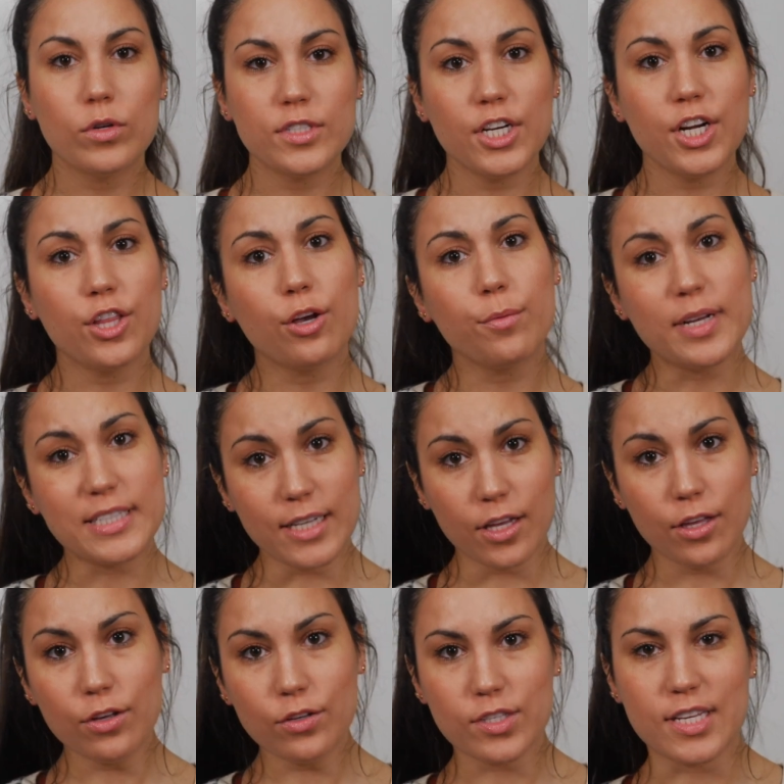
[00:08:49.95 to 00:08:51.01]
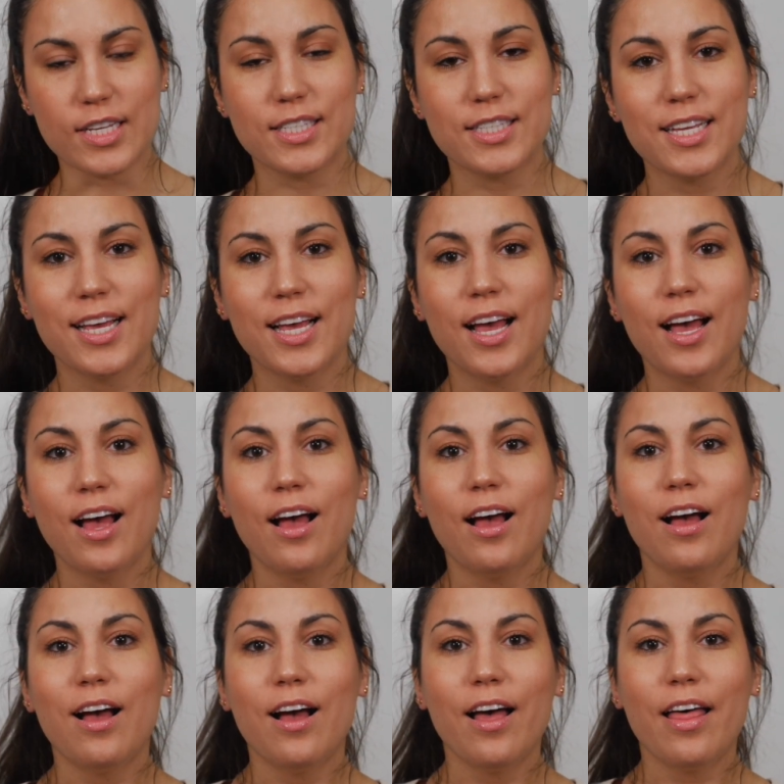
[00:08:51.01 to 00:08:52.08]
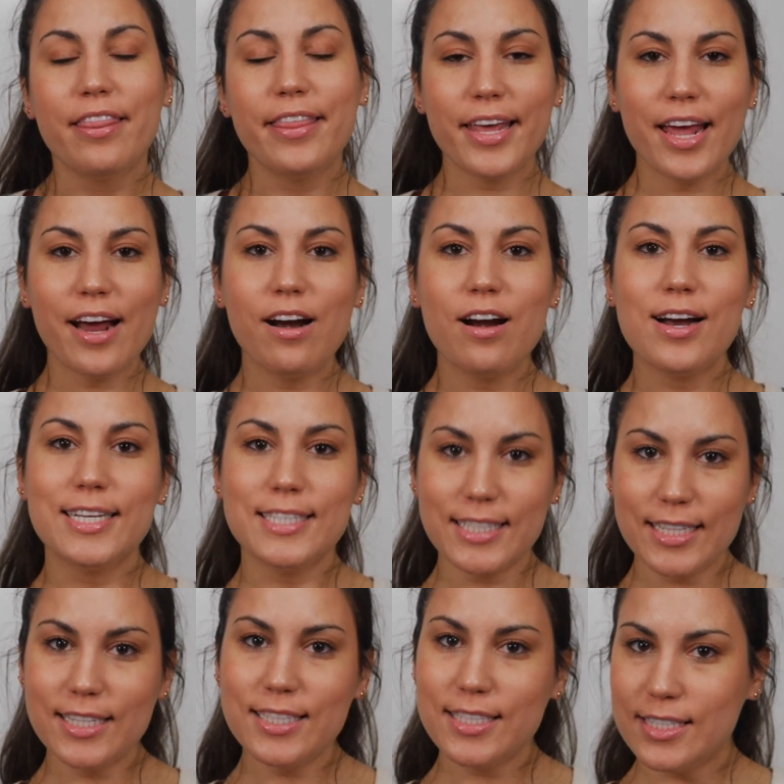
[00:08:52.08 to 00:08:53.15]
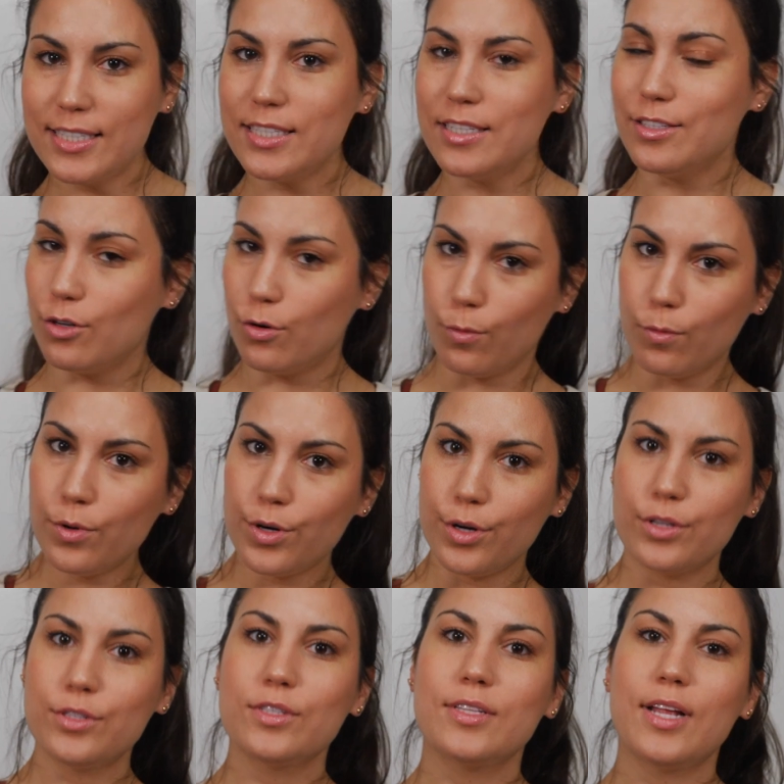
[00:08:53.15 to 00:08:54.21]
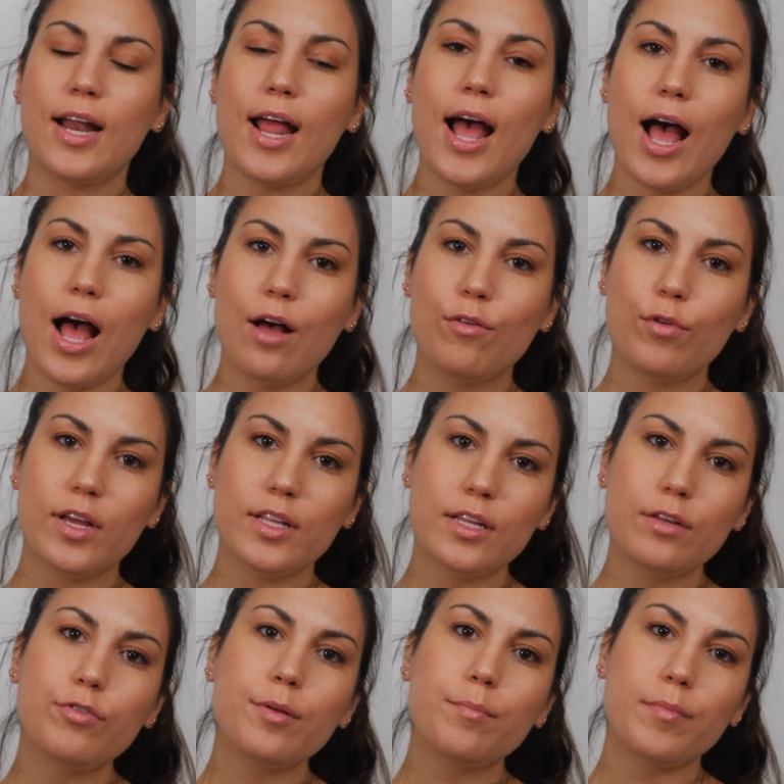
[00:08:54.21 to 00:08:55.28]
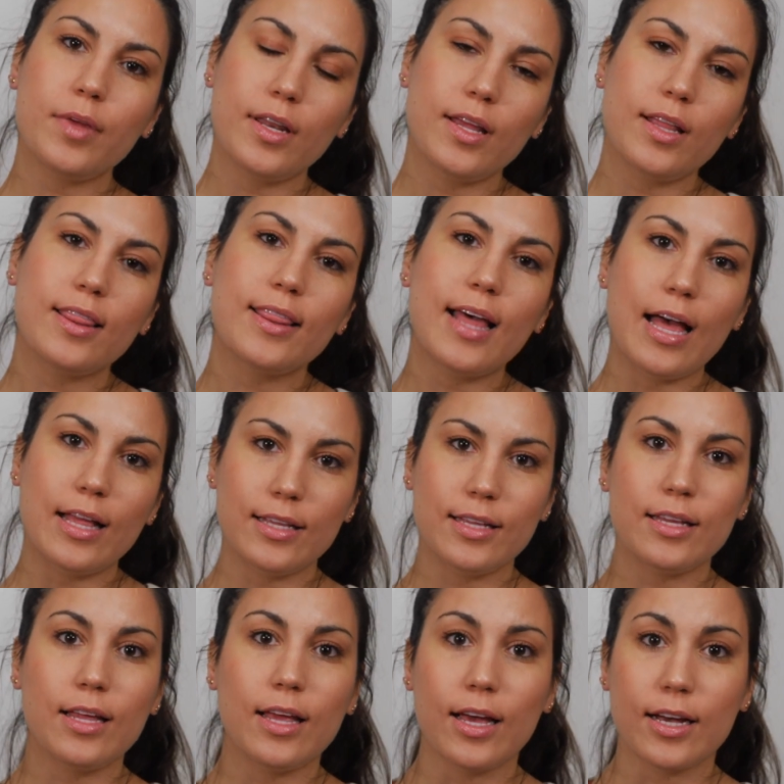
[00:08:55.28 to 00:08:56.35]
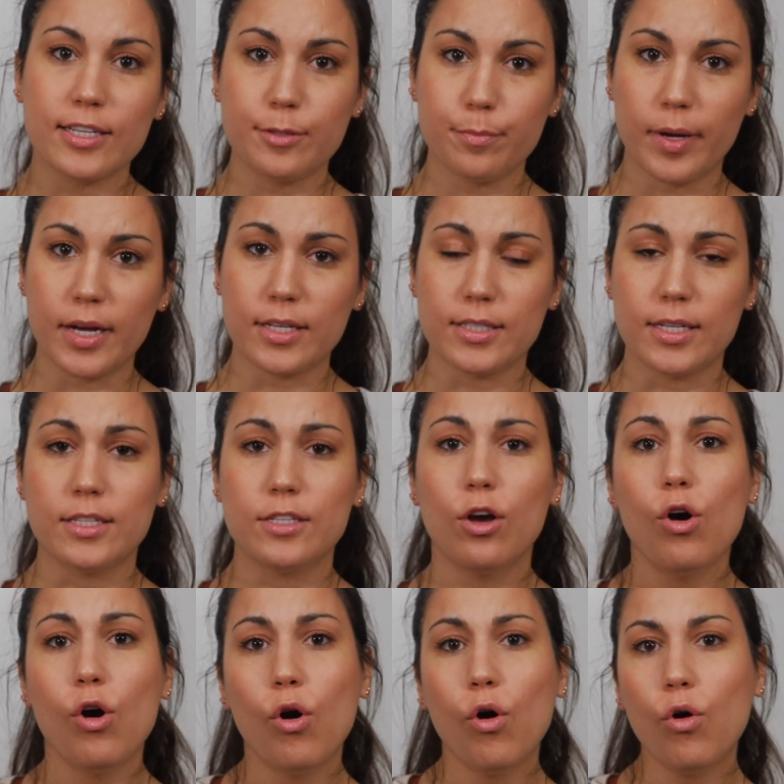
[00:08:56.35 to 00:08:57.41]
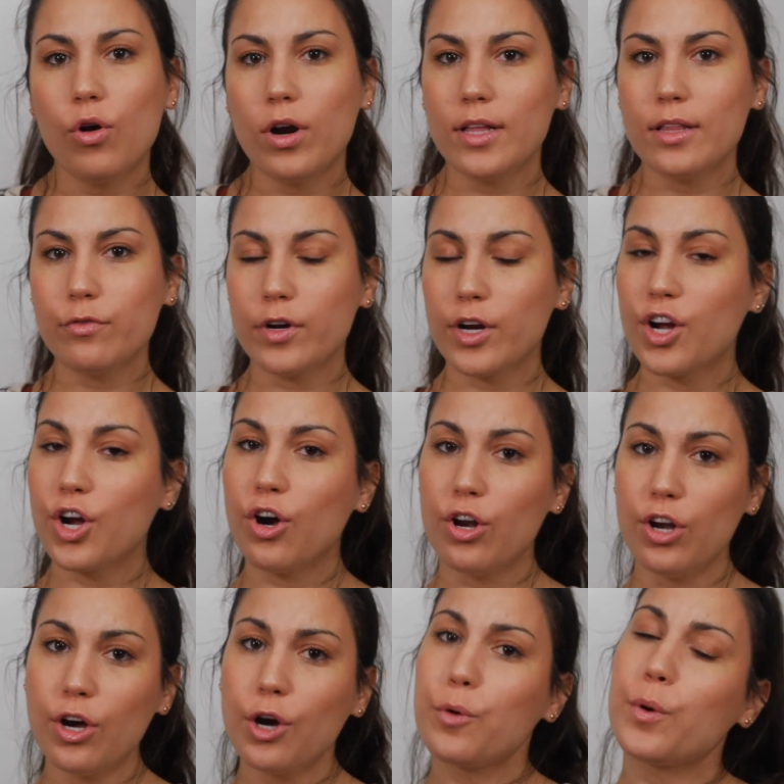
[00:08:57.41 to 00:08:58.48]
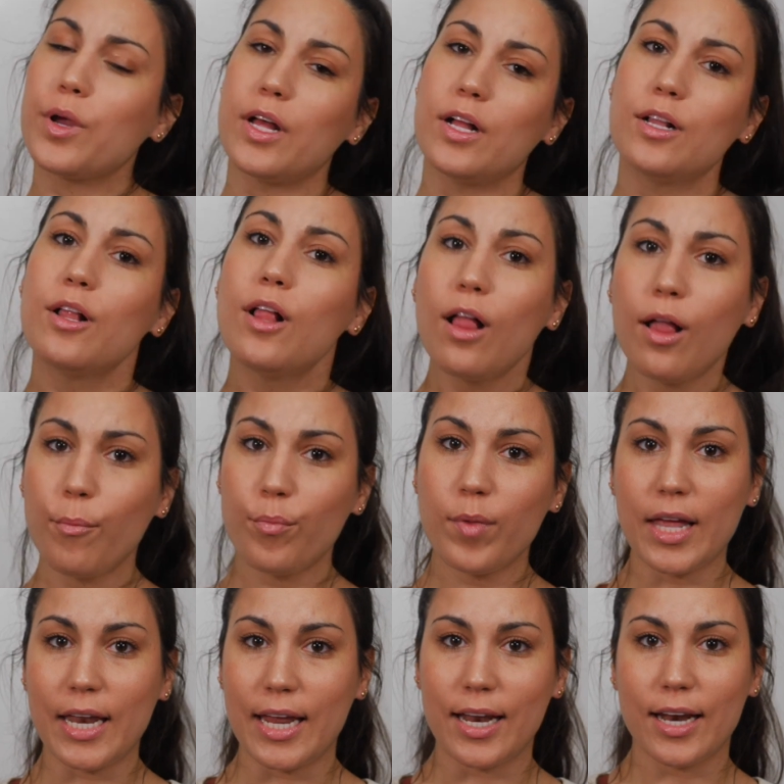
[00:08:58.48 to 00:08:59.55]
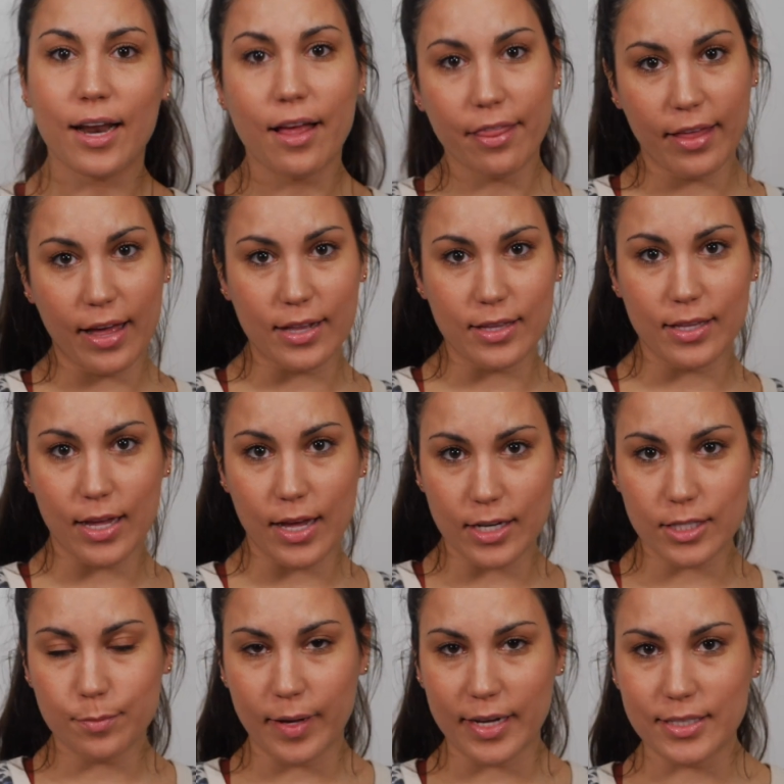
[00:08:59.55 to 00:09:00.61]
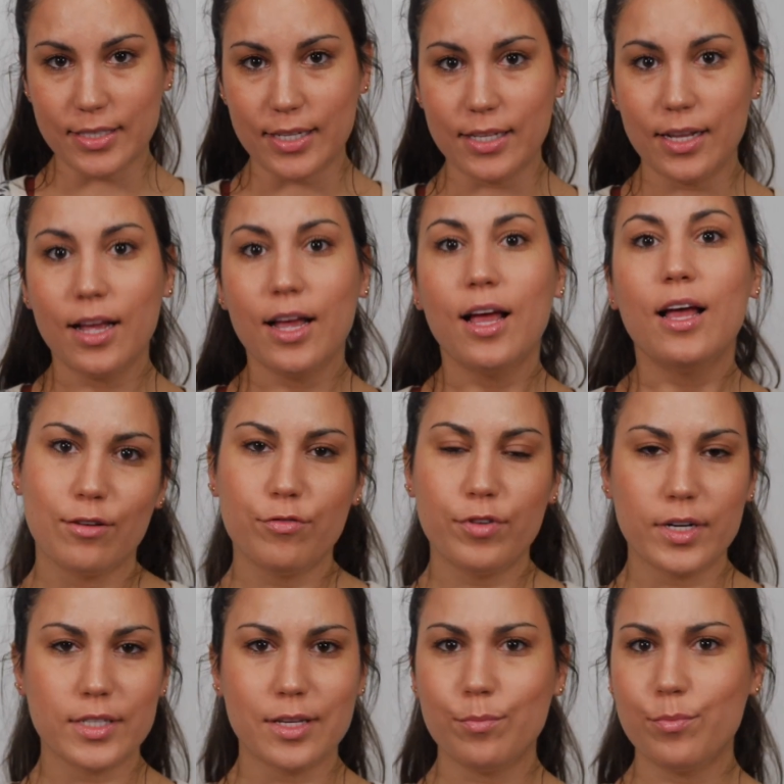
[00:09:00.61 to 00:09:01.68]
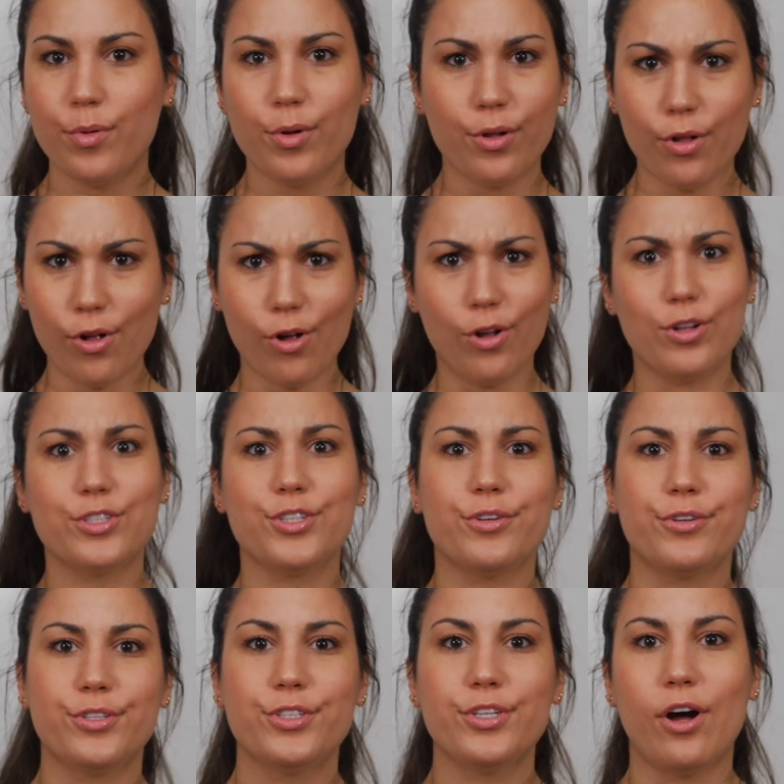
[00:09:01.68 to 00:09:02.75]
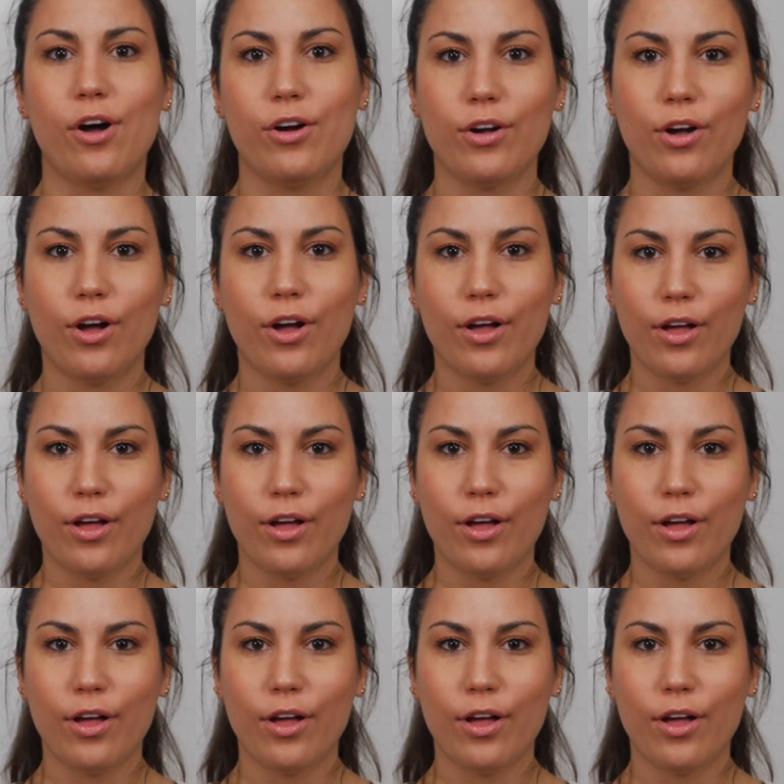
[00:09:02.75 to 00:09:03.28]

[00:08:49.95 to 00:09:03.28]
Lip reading: What are idiomatic uses? They are sentences or words that have a different meaning than the expected, or a different colloquial meaning than the expected. For example, hold your tongue.